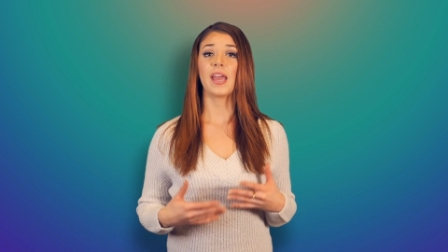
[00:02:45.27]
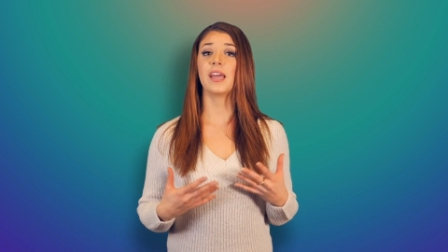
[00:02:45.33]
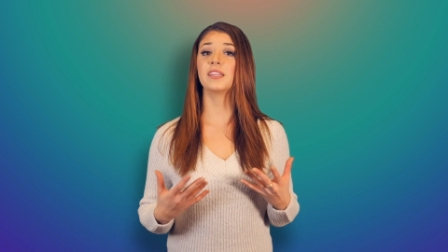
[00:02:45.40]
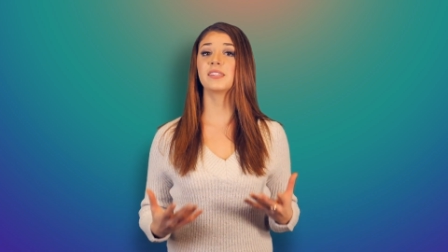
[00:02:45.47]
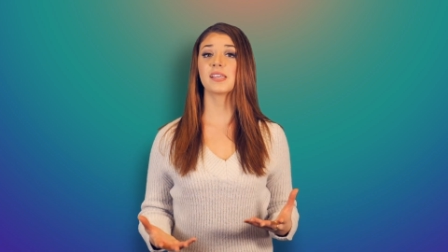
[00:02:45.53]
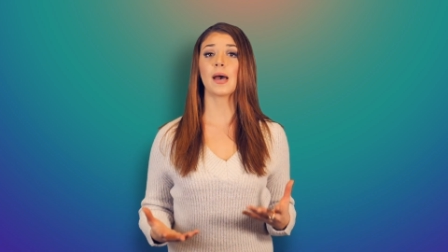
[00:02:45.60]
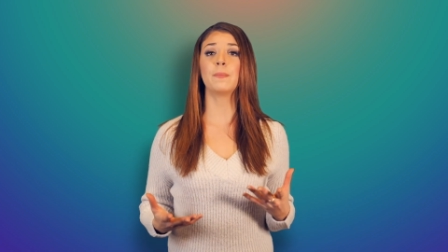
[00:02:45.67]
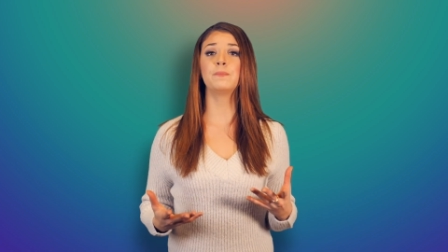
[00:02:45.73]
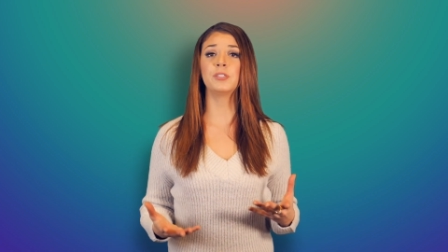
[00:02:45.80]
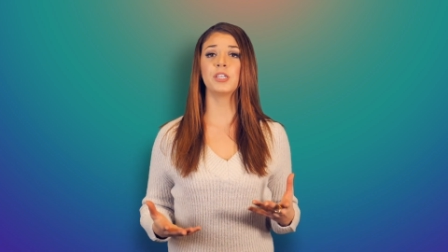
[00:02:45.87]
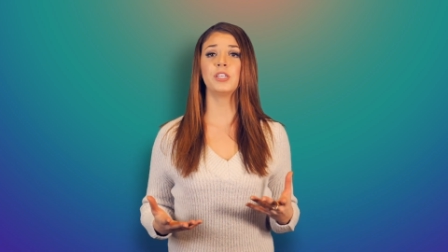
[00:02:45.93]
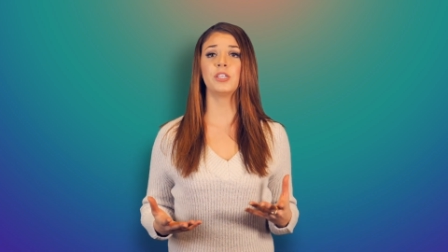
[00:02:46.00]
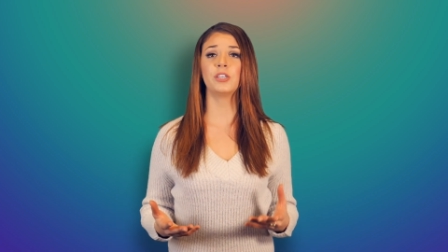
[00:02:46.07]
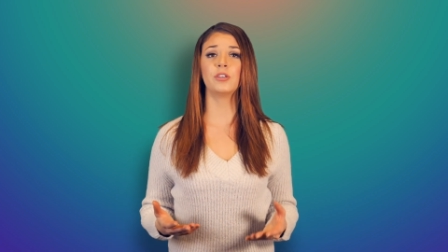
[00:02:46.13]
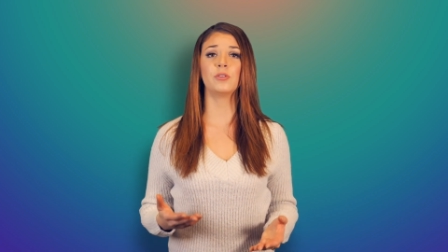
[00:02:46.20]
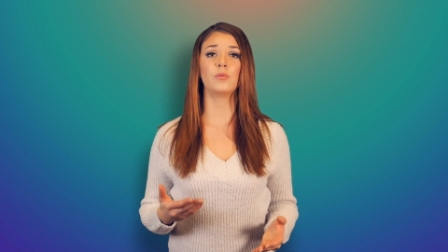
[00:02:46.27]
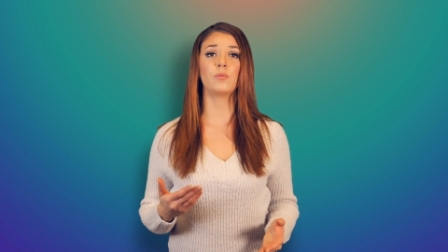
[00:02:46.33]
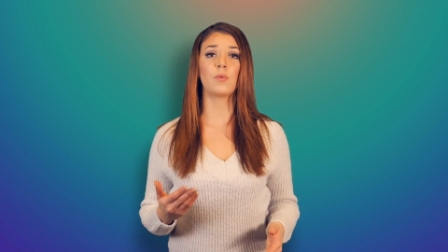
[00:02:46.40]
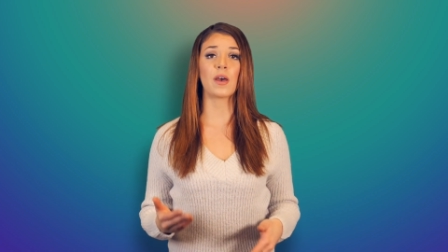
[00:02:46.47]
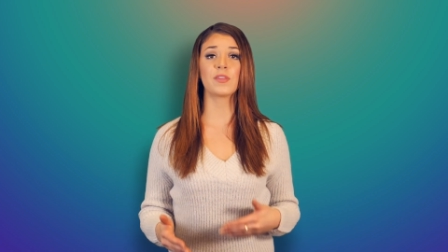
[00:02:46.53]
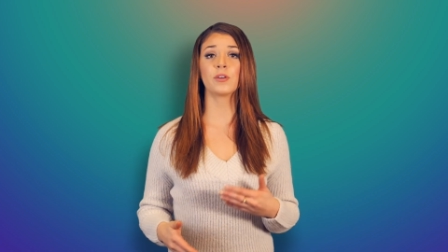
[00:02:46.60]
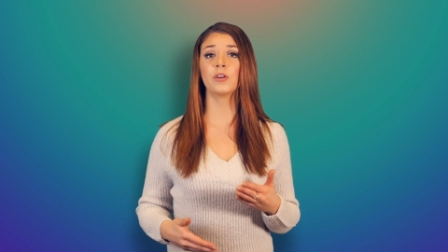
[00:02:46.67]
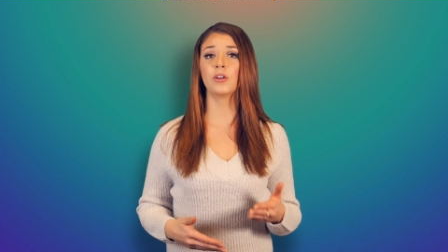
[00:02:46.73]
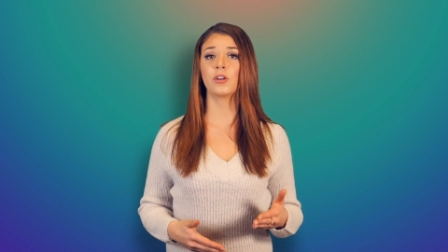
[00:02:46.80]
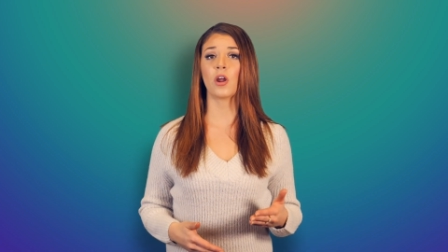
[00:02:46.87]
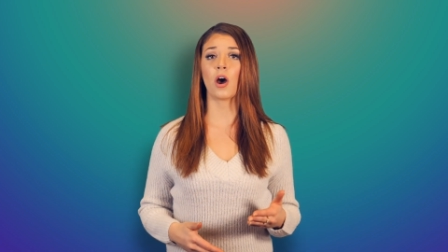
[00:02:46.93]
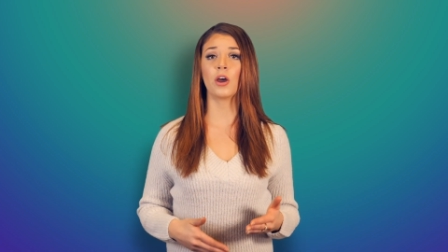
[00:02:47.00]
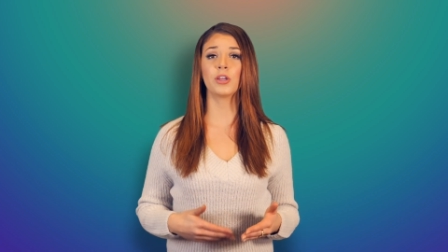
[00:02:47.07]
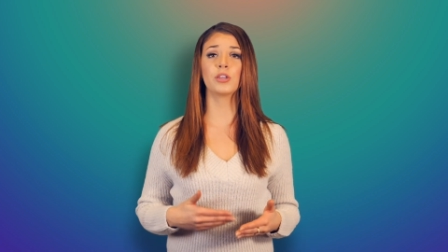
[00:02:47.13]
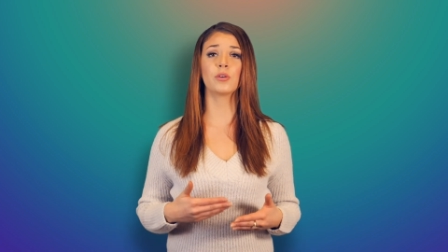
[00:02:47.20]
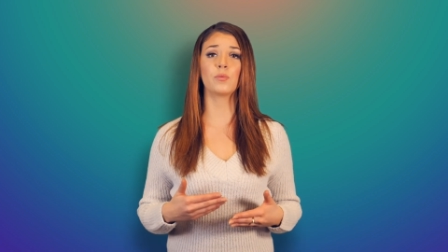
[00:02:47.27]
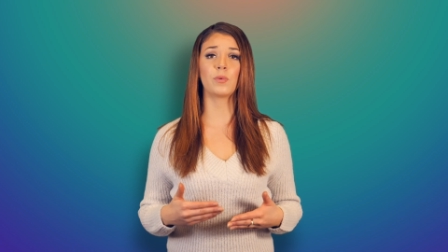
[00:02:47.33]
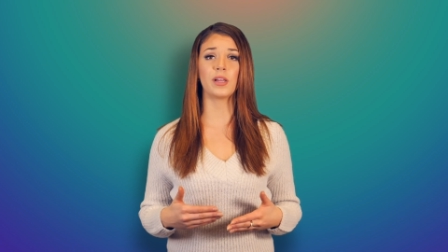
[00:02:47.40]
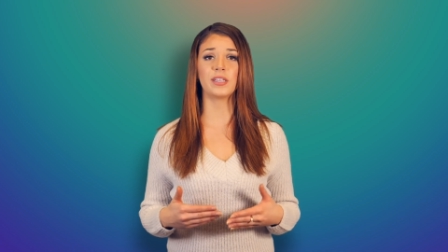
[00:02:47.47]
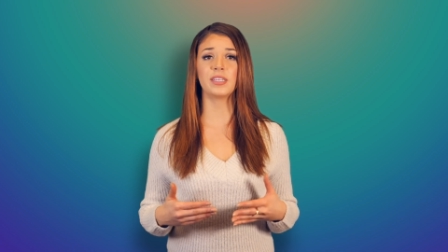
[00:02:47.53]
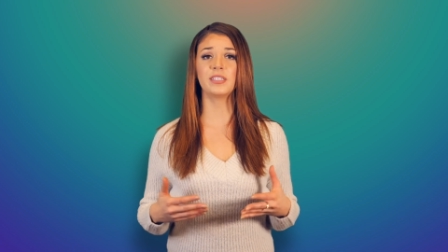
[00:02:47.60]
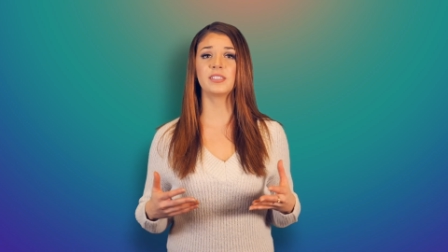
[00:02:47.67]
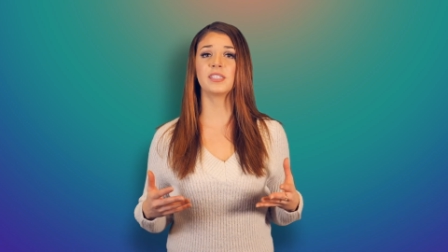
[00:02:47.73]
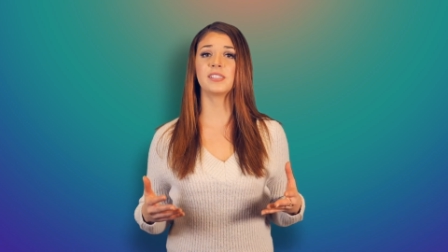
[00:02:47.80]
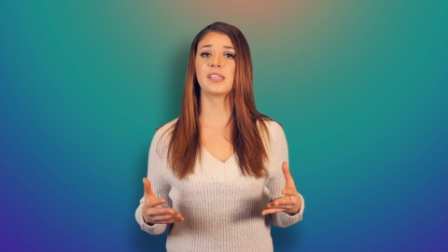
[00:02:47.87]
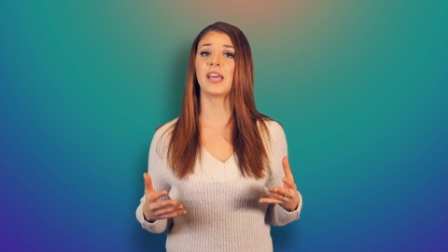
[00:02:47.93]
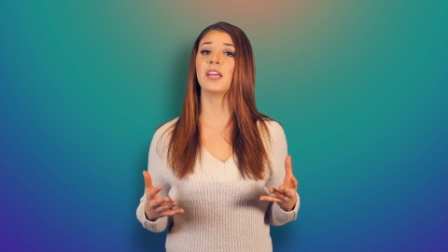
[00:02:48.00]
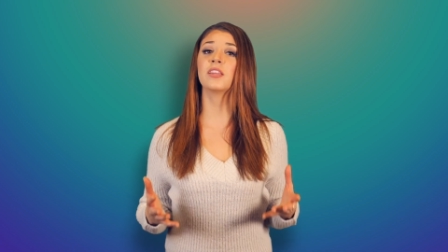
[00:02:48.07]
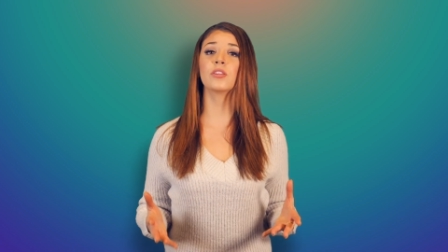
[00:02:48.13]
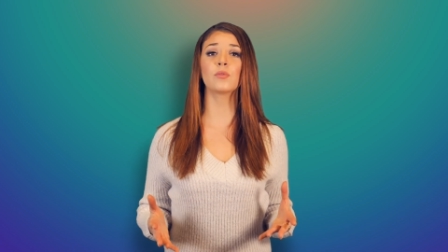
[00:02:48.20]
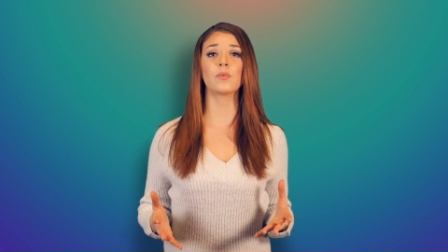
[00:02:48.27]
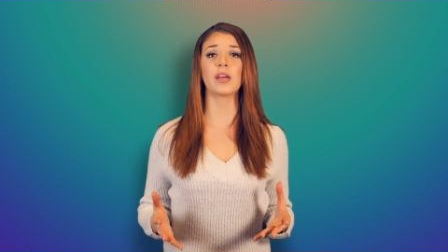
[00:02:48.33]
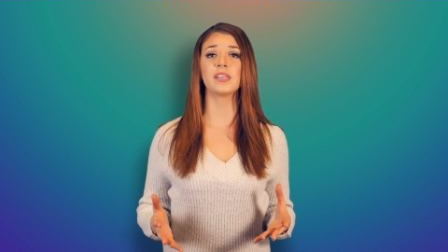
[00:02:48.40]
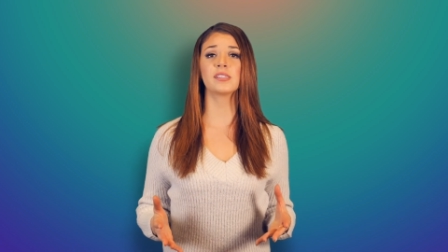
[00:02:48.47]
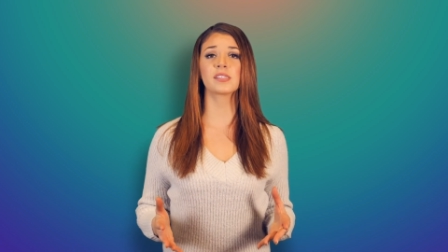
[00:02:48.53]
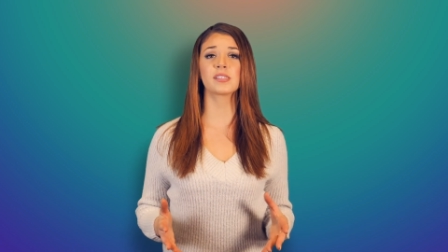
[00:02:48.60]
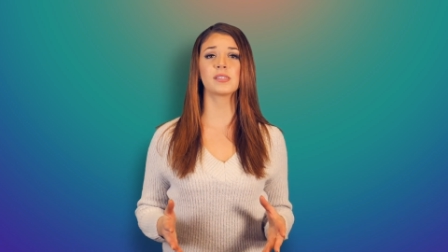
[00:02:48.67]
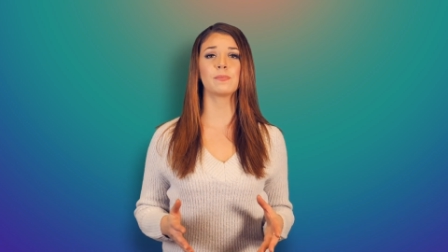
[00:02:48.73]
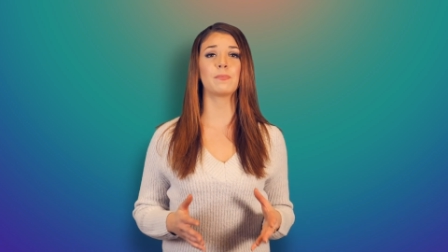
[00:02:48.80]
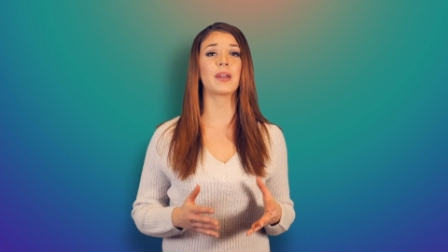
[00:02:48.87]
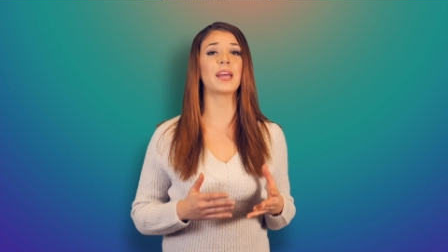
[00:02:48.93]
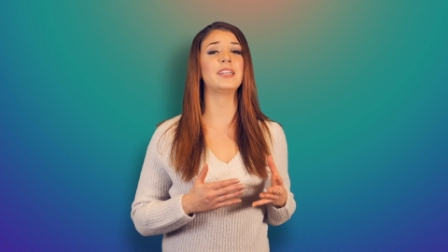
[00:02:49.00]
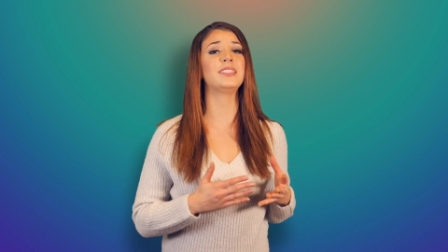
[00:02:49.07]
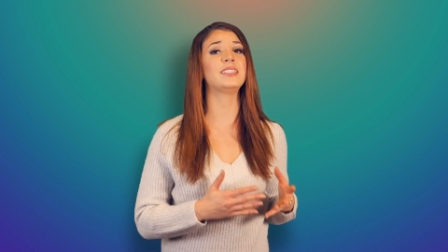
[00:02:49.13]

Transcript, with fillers: It's up to you whether or not you're willing to take the risks, but I